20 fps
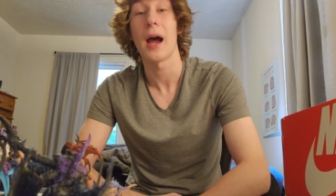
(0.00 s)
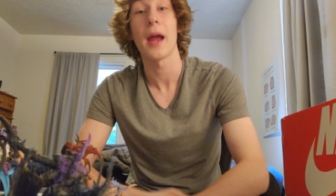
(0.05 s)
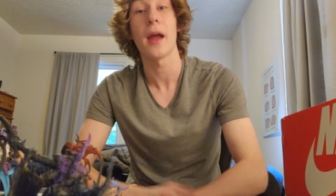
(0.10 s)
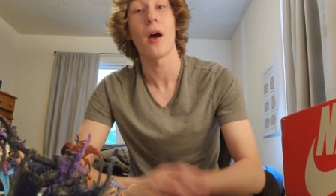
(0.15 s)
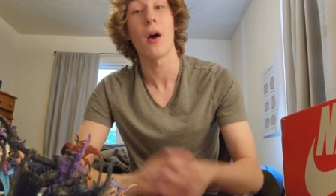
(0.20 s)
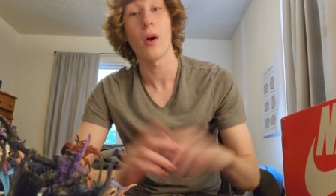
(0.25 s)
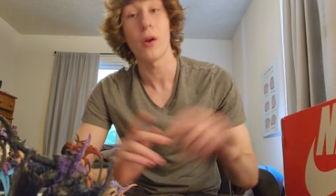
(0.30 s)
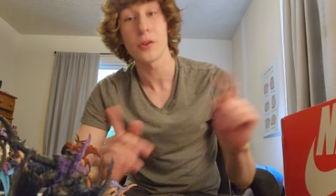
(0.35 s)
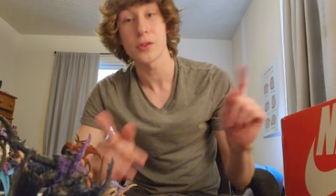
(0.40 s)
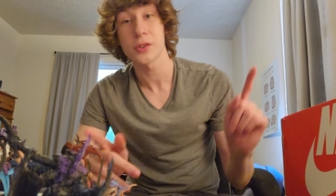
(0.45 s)
I
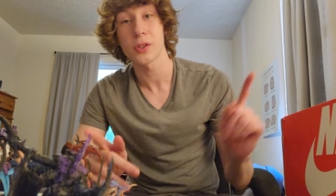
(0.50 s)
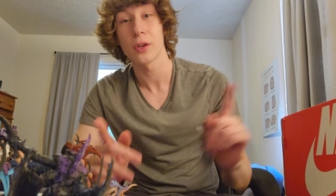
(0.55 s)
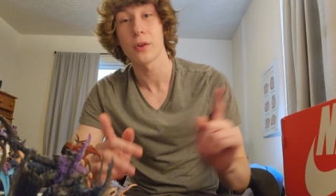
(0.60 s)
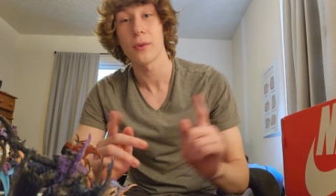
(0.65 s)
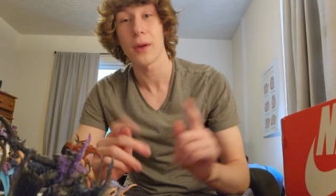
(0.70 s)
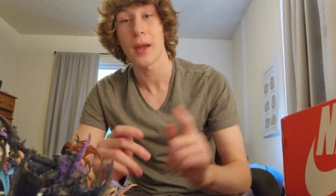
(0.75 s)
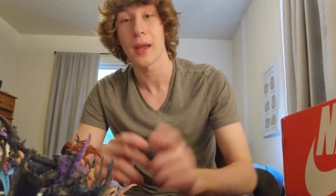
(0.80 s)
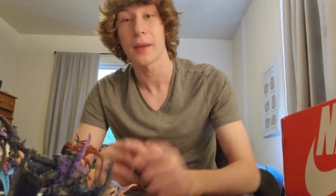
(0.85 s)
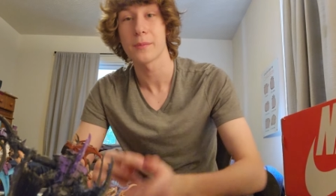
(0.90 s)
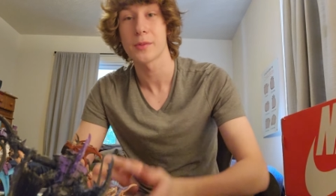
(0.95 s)

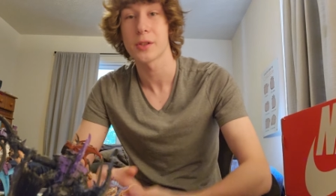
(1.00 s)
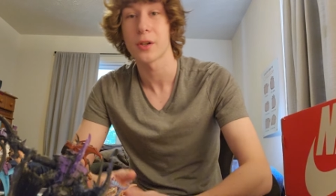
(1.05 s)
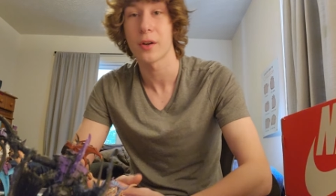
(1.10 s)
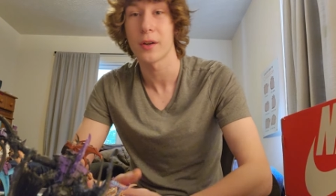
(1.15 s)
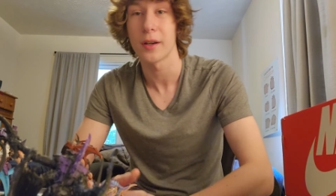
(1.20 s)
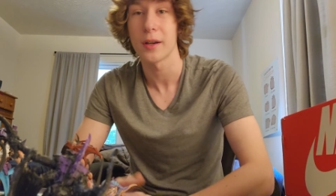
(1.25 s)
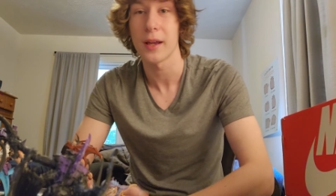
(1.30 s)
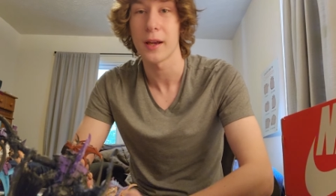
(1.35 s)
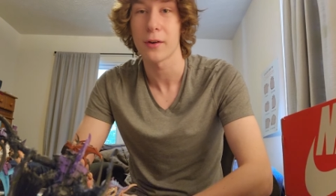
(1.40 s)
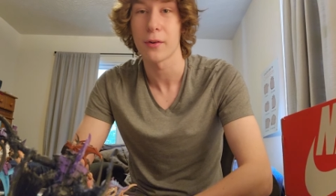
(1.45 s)
also am
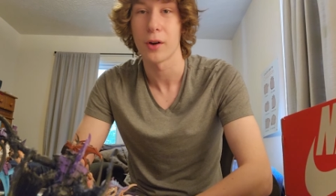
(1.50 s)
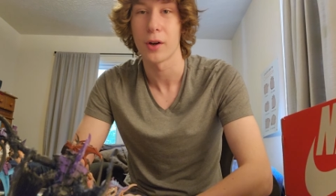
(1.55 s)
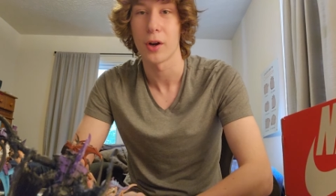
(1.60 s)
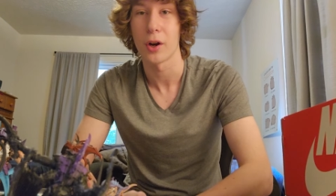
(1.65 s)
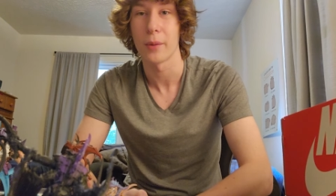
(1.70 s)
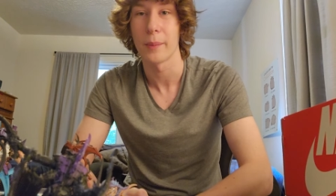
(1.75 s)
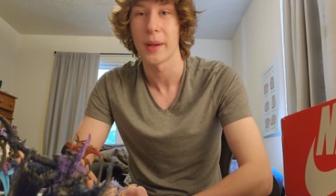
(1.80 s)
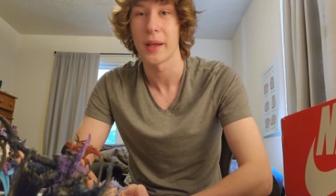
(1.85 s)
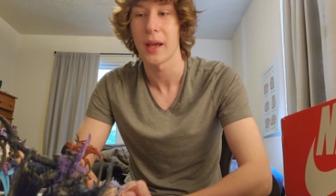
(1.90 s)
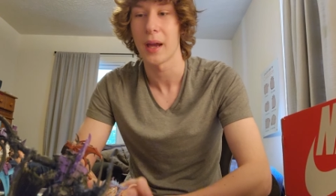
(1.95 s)
starting a Necron
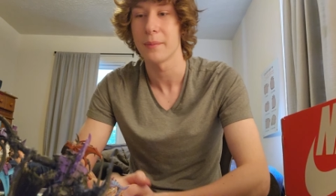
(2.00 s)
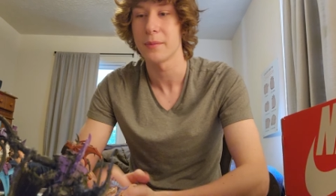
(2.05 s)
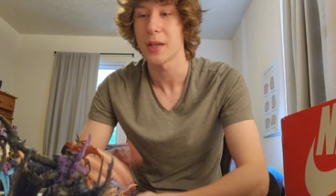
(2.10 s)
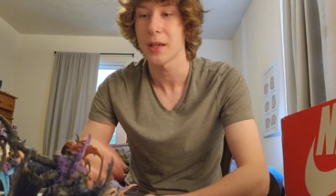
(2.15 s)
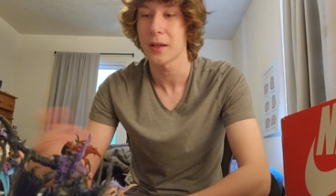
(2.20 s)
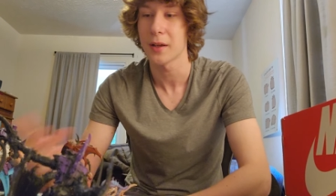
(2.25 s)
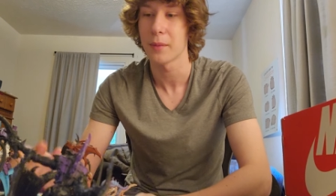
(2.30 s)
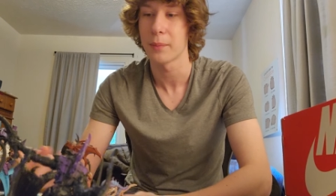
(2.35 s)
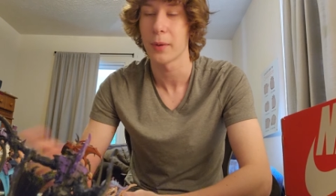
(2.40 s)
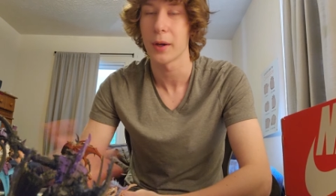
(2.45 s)
army. I'm
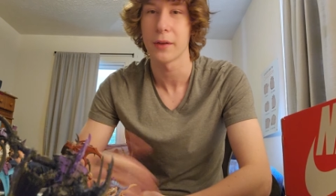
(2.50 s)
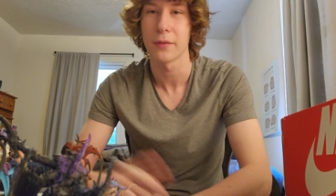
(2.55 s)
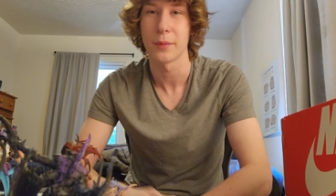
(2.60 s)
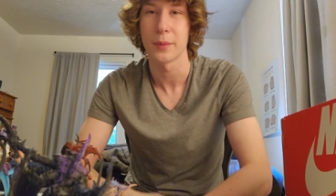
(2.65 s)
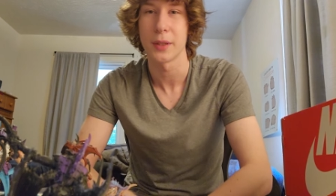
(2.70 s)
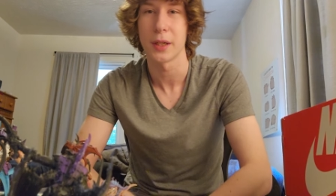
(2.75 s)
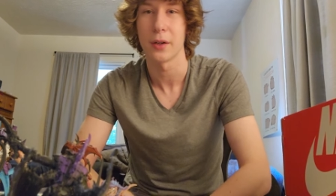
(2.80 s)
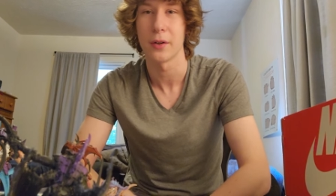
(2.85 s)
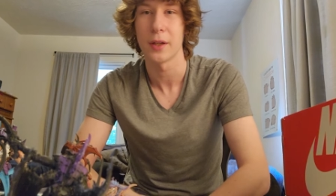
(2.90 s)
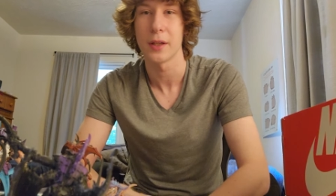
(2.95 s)
taking a break
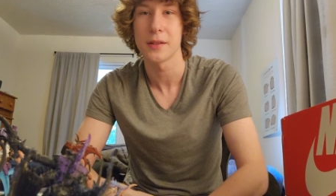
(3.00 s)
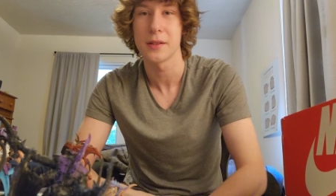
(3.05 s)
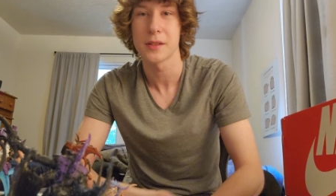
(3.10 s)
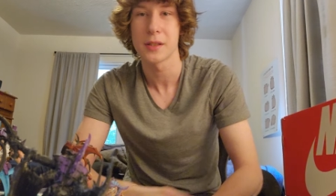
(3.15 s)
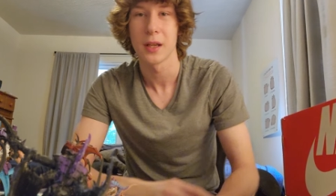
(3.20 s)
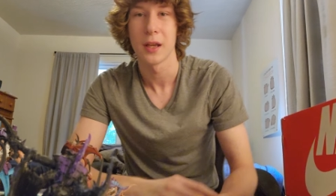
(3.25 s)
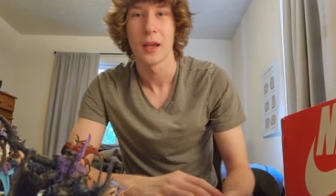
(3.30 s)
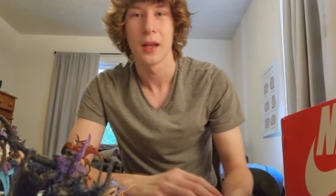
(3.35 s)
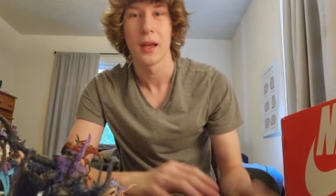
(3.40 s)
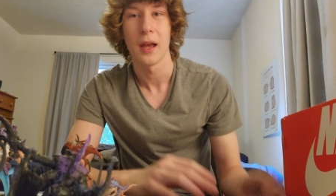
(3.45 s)
from Tyranids.